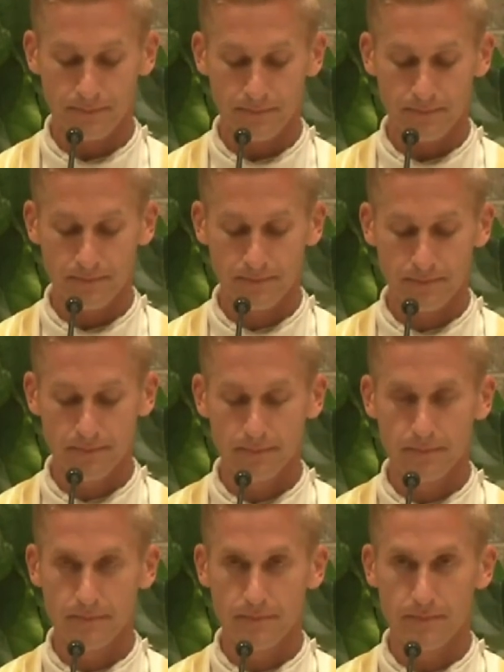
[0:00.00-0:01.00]

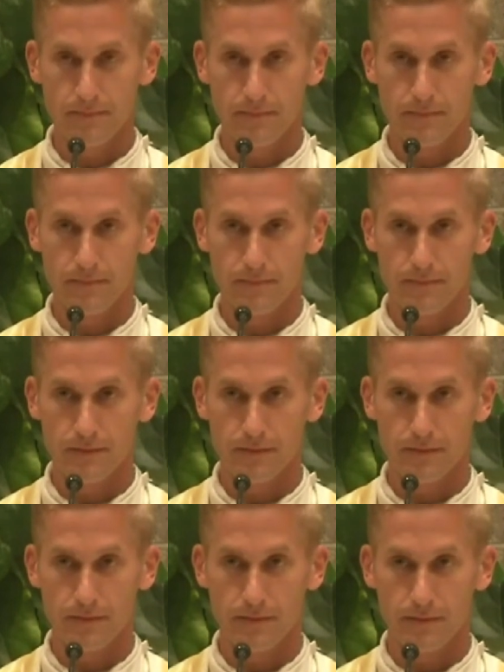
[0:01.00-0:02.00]

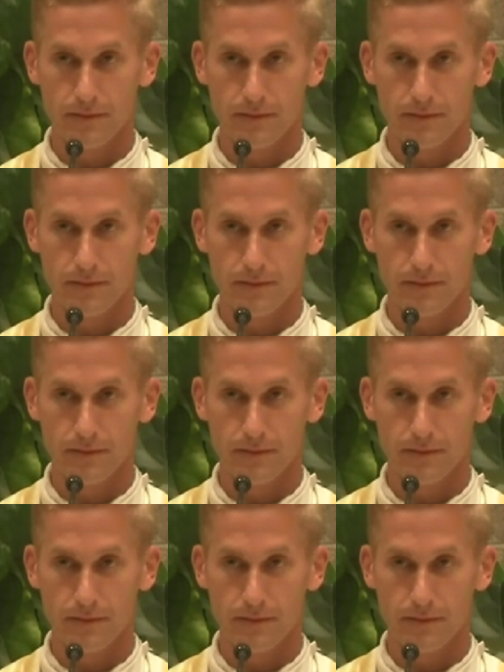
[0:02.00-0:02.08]
Nobody speaks.